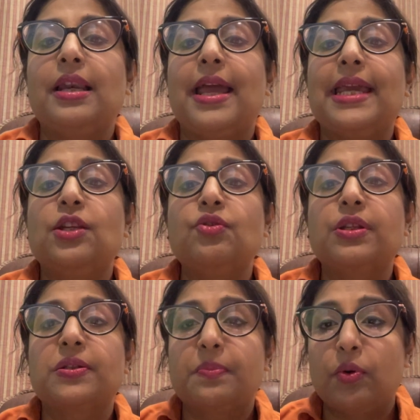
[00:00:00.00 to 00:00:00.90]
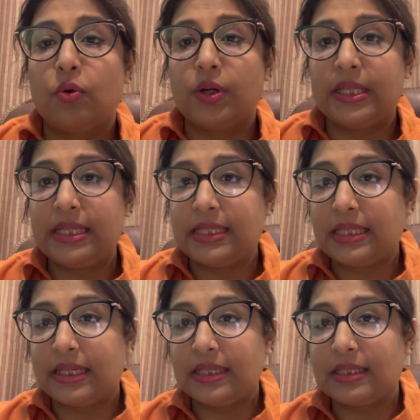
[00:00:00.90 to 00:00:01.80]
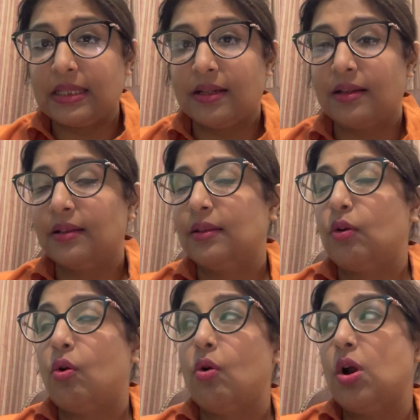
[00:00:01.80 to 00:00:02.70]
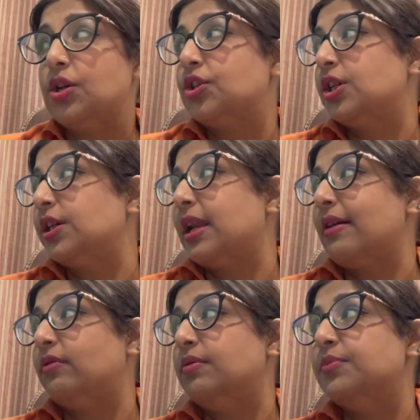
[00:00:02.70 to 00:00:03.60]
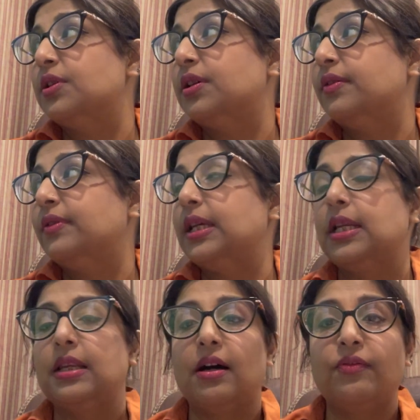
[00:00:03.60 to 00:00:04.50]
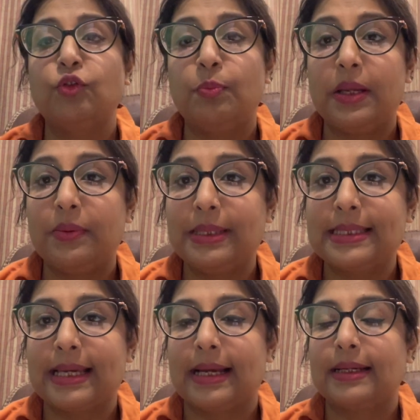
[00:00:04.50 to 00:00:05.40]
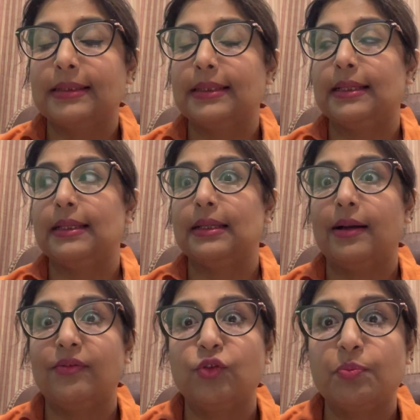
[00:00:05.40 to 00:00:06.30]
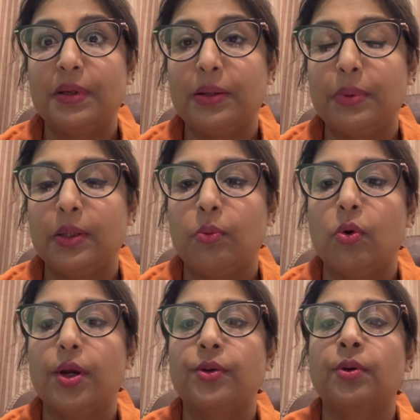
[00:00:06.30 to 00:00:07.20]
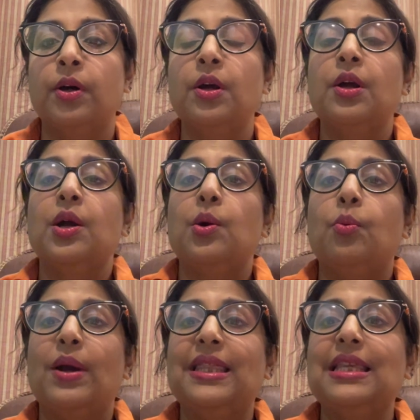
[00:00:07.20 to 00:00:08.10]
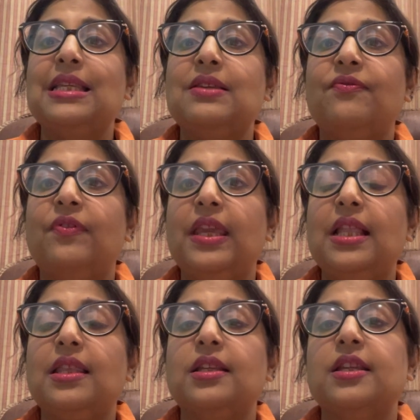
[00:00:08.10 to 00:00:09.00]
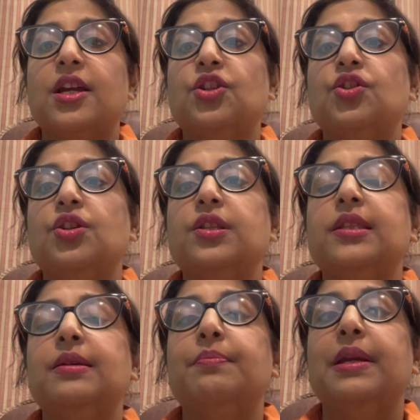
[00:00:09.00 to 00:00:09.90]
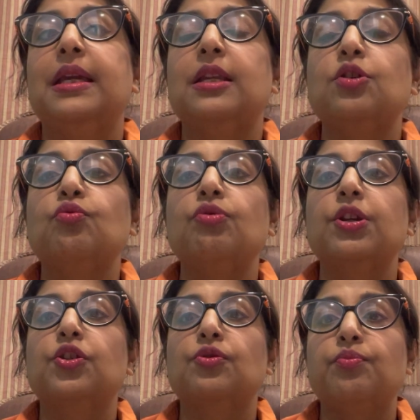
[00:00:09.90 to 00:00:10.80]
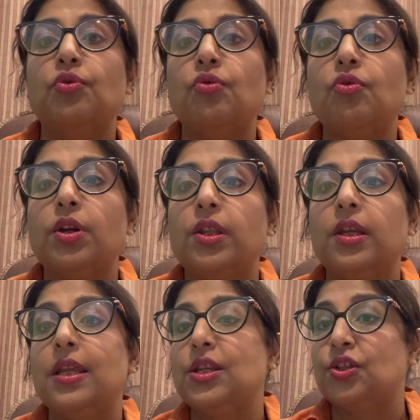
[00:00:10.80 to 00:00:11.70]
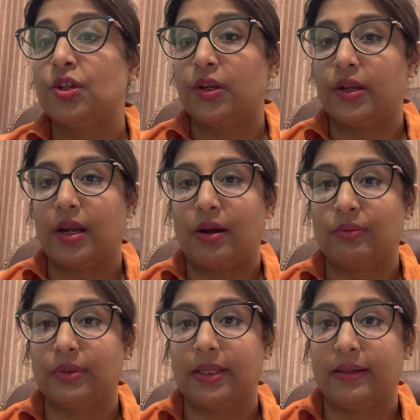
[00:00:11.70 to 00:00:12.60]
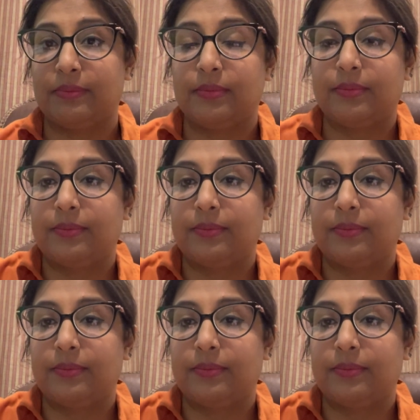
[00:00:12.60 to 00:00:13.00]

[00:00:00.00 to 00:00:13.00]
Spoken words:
like to explore these things. All children I've observed, they love to play with sand, they love to play with water. When they feel the textures, they begin to explore the nature around them.